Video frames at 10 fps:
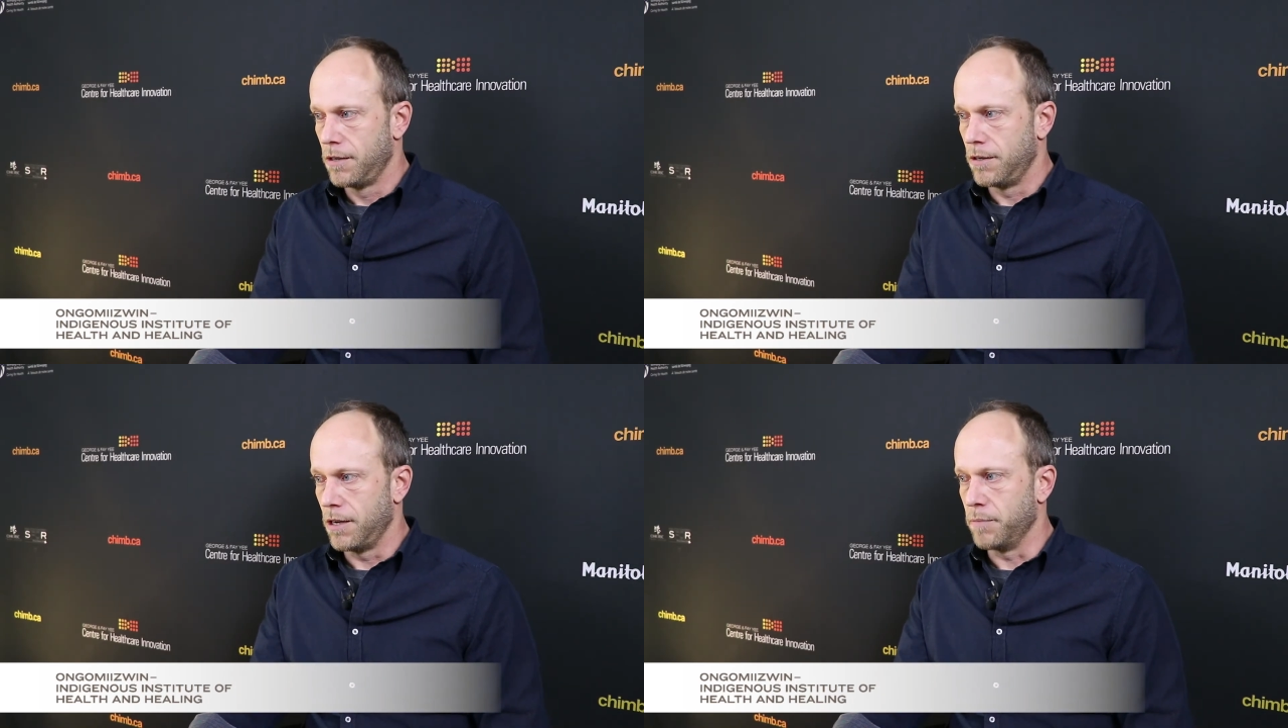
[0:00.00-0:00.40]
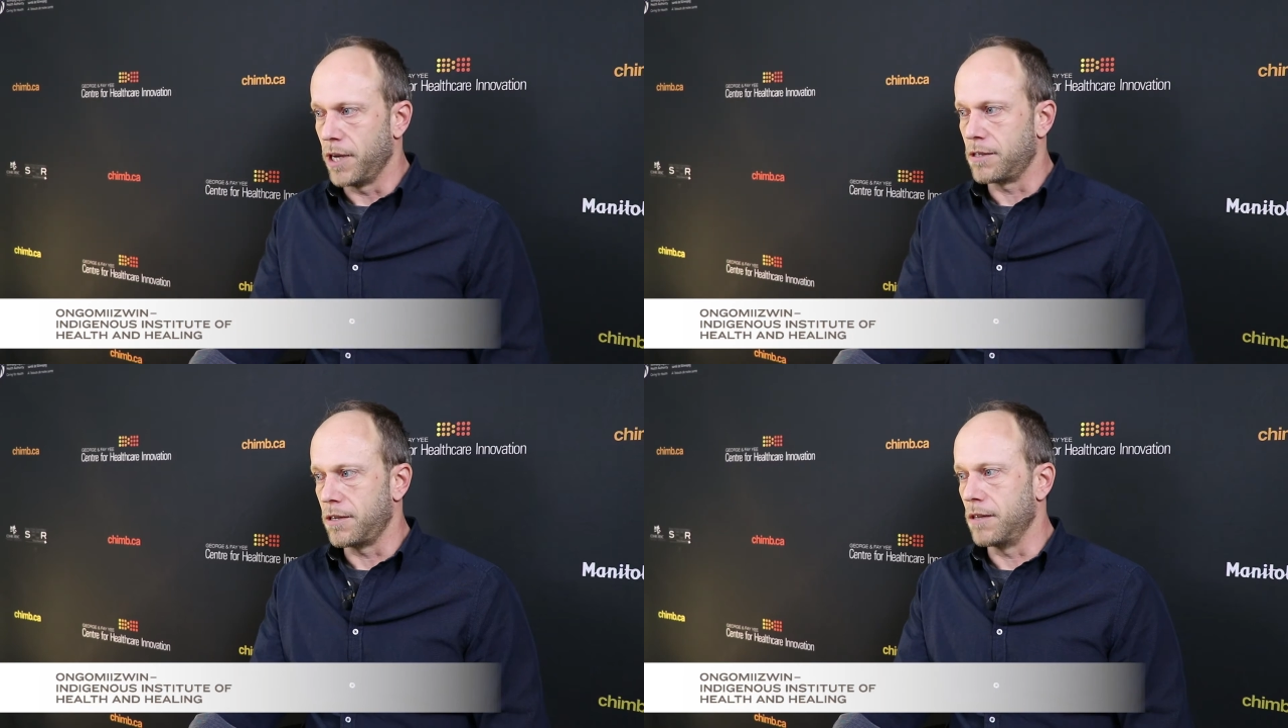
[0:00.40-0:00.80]
it
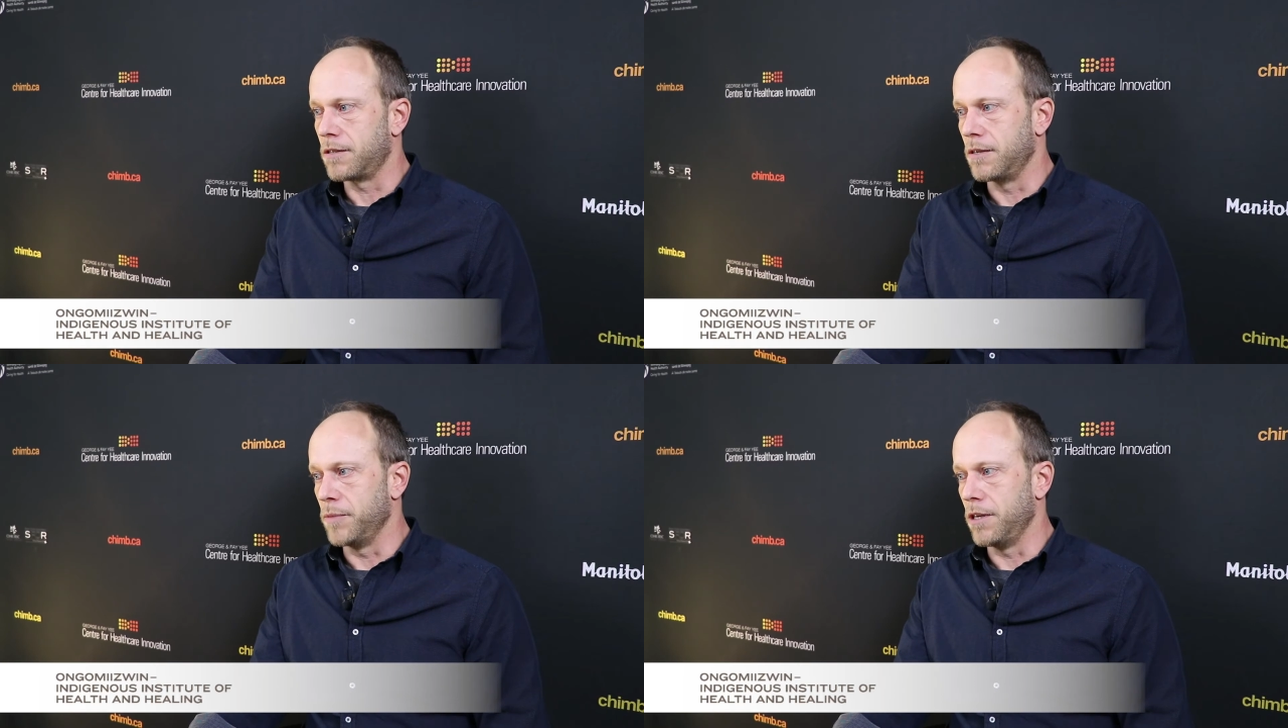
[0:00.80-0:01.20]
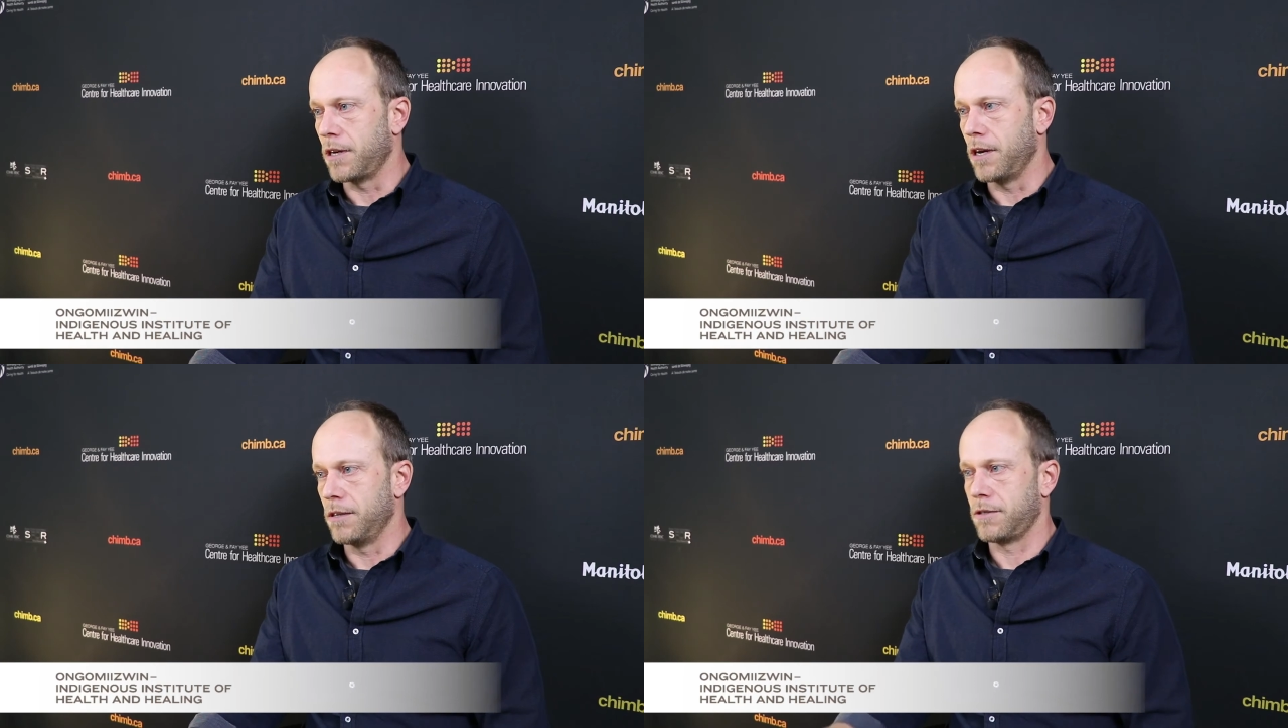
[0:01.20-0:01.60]
makes sense to me to
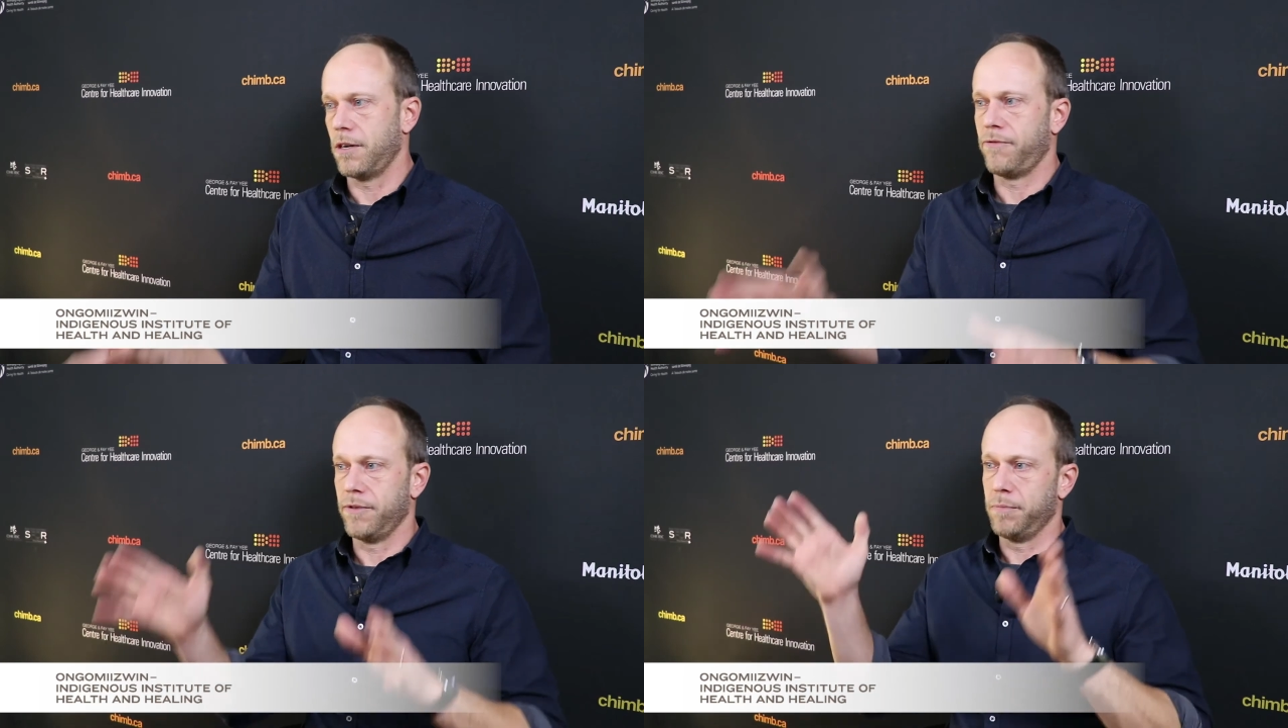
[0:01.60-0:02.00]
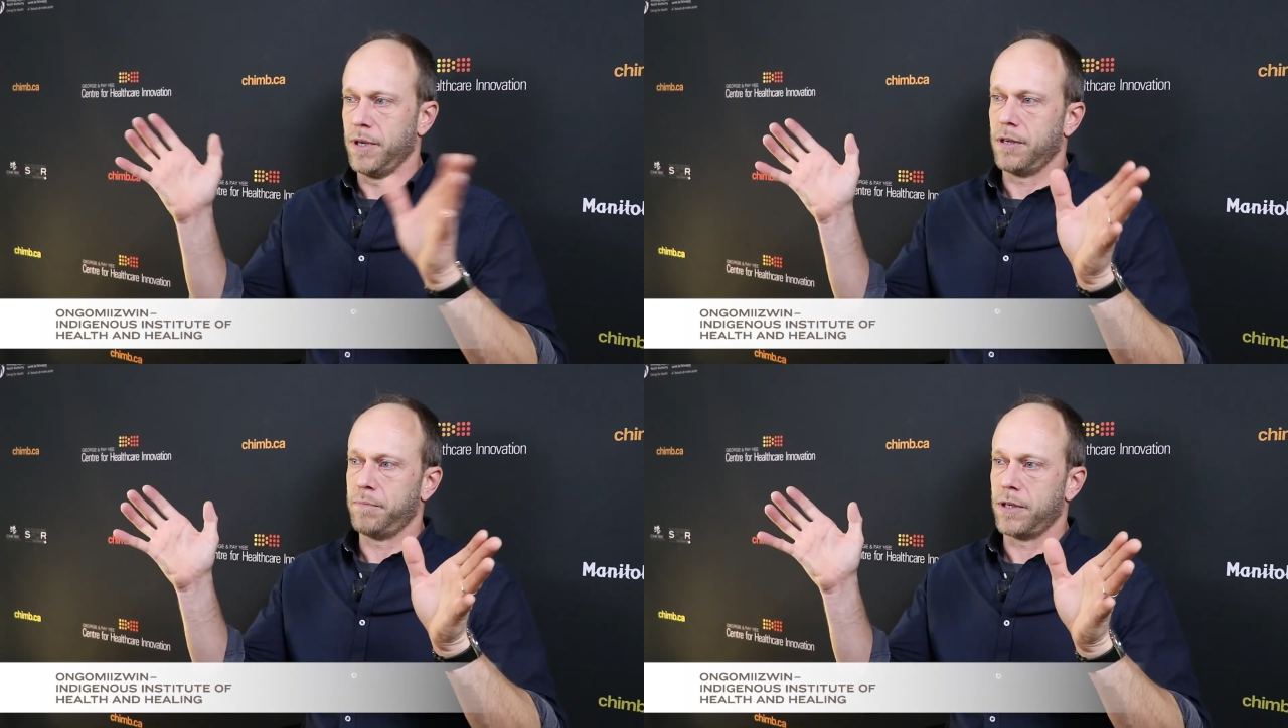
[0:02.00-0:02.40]
kind of start from the
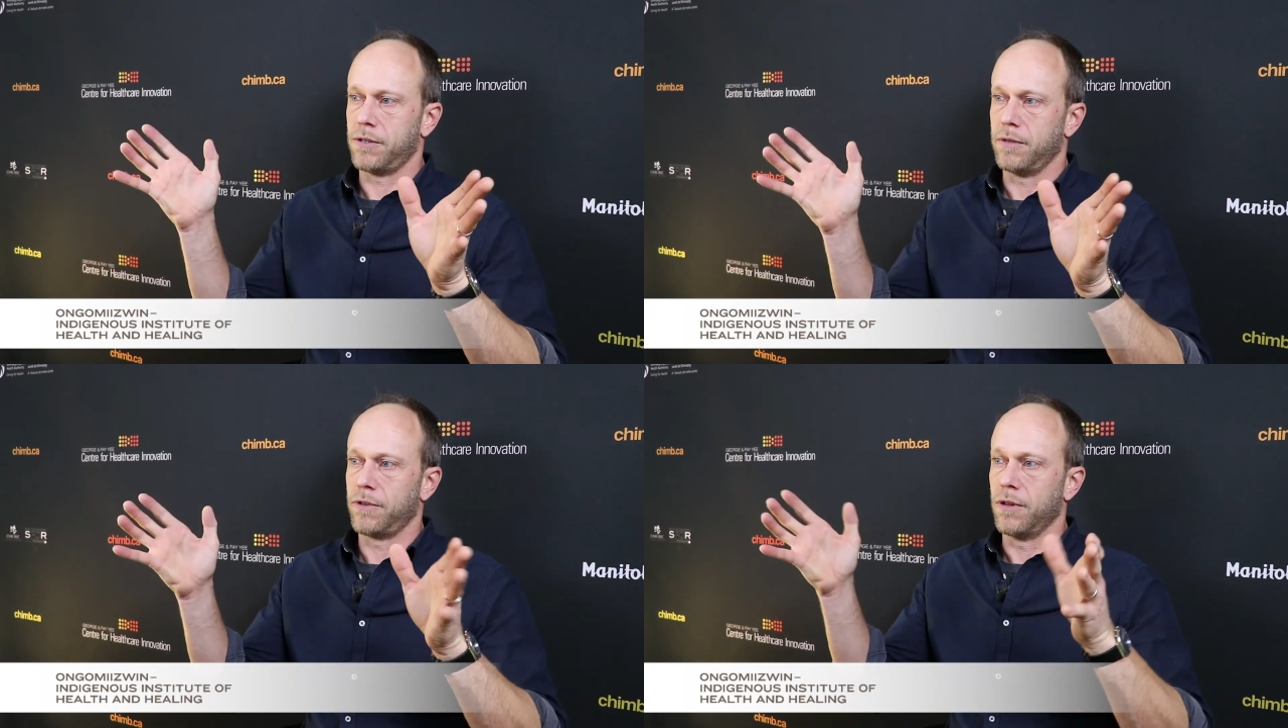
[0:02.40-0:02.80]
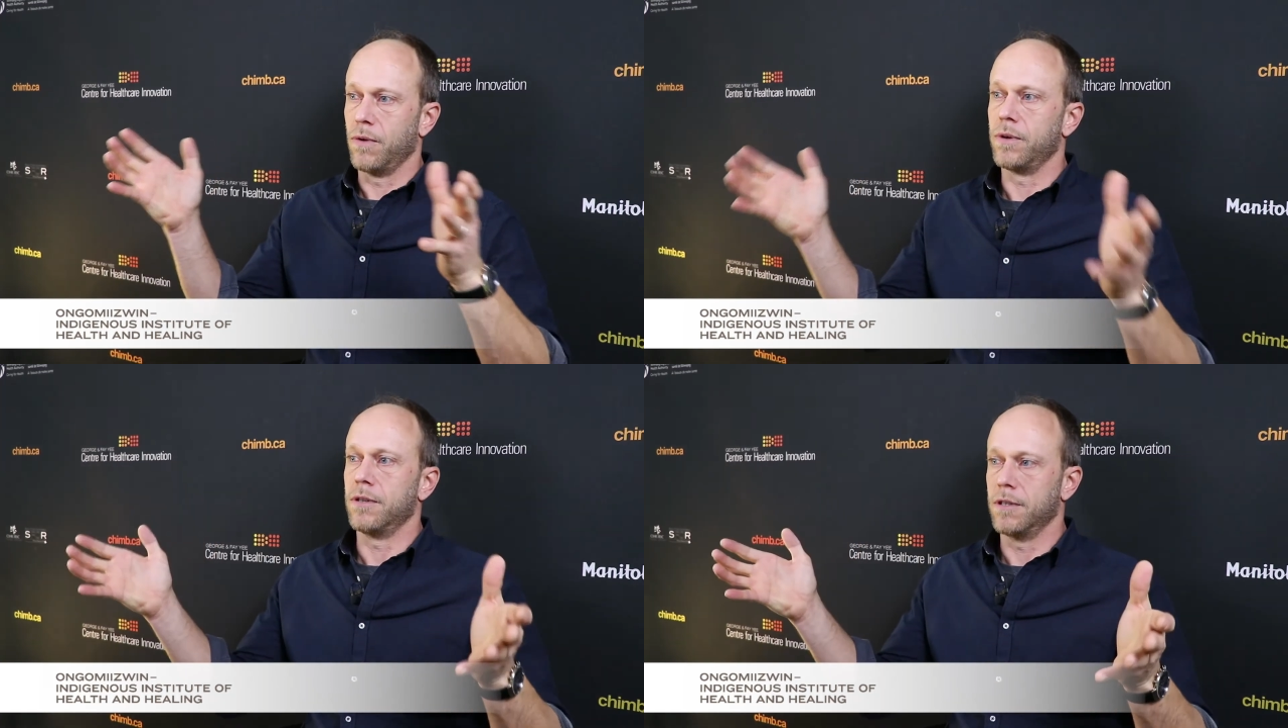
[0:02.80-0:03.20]
bigger picture of
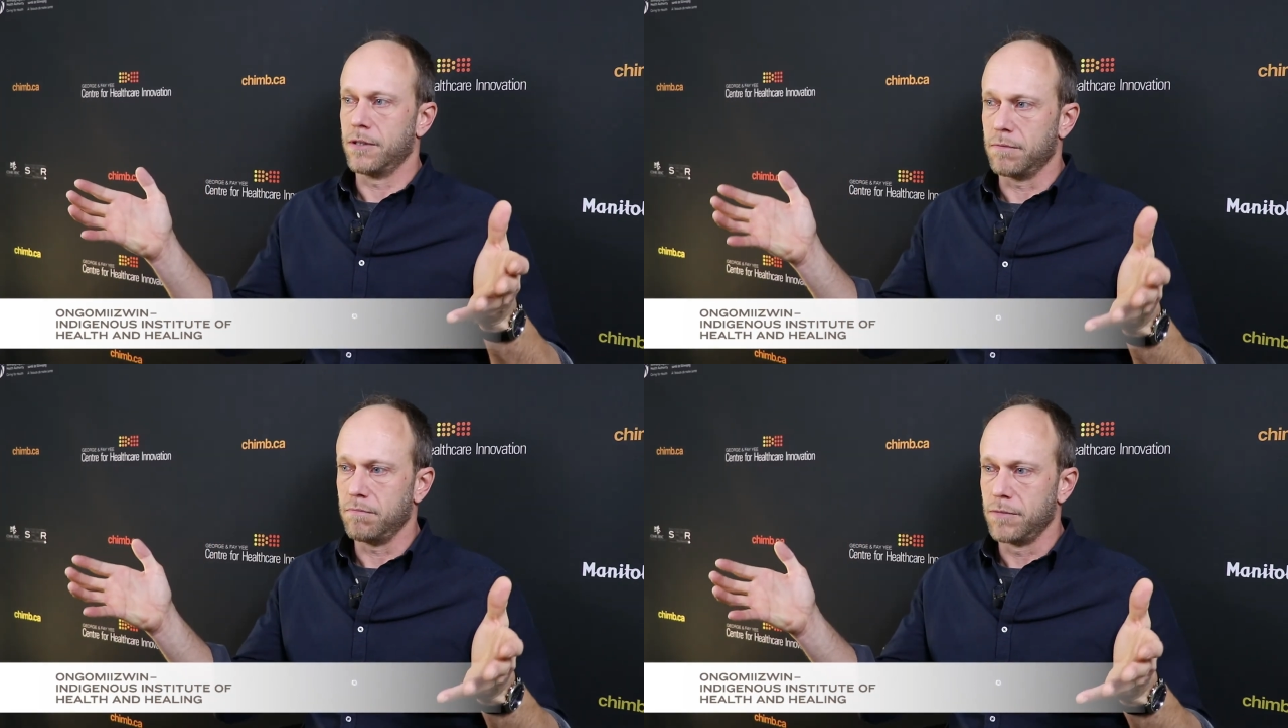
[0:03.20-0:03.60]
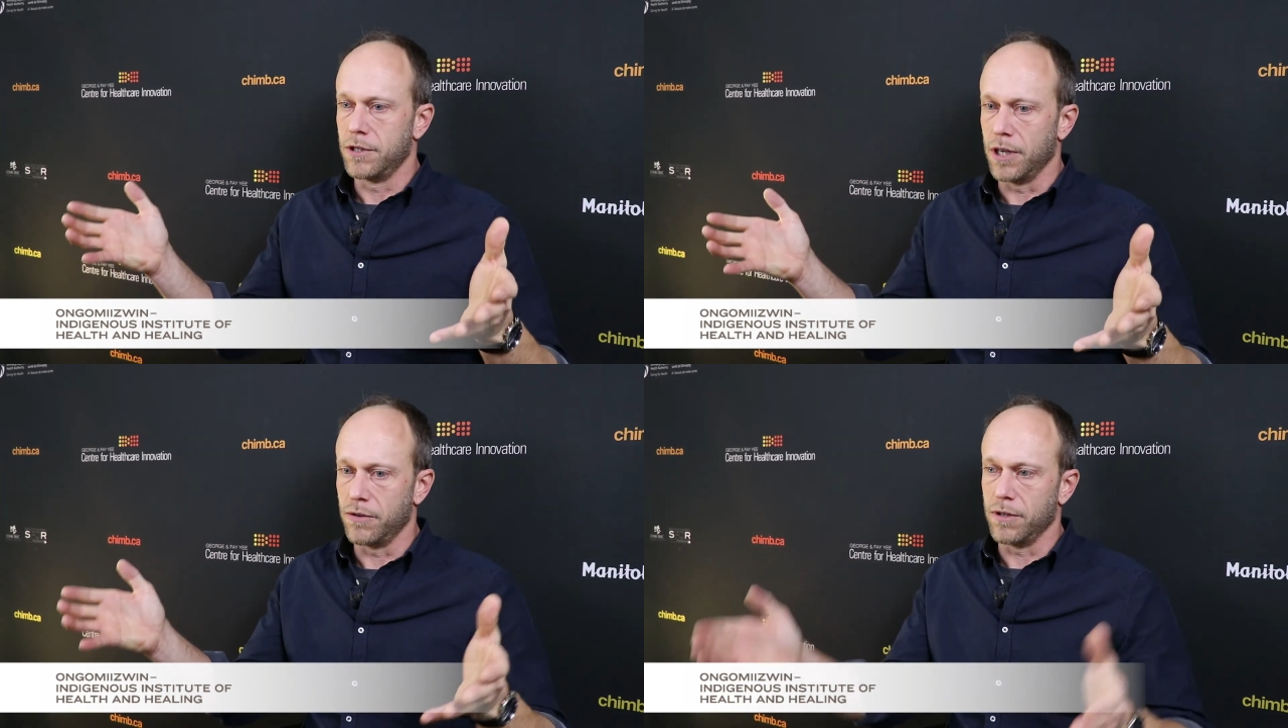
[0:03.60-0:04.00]
colonialism
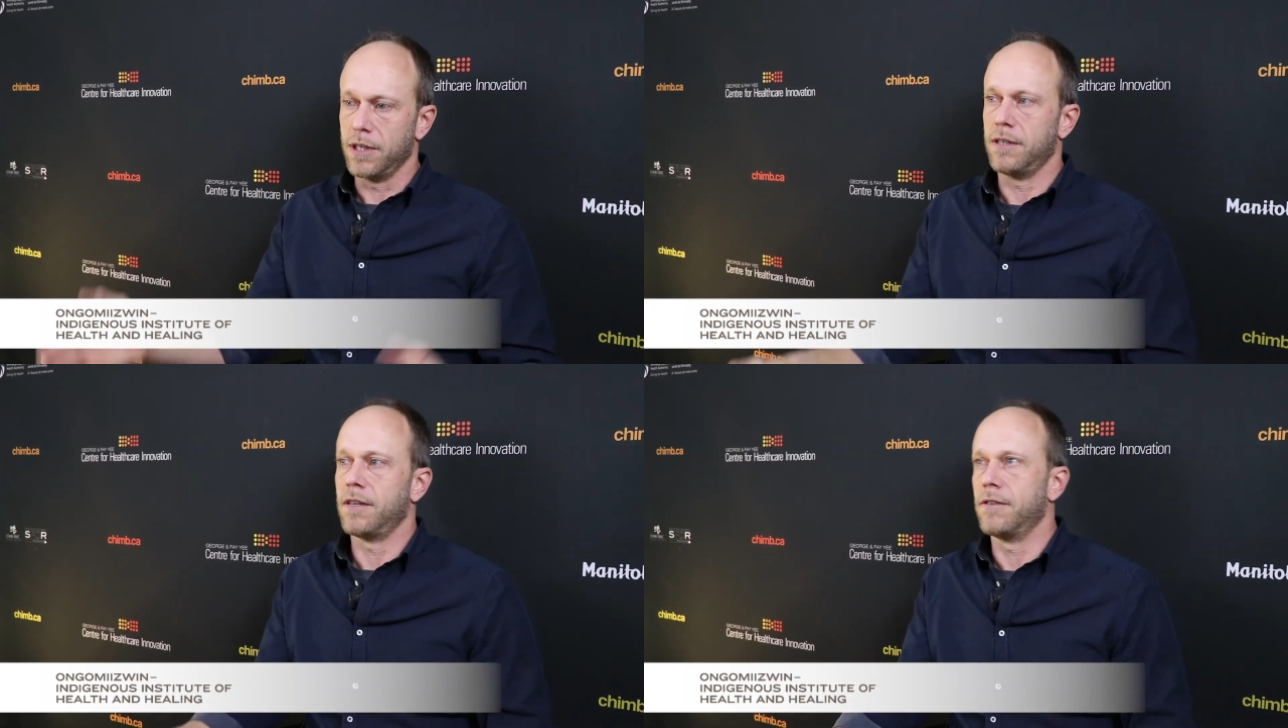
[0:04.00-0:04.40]
generally.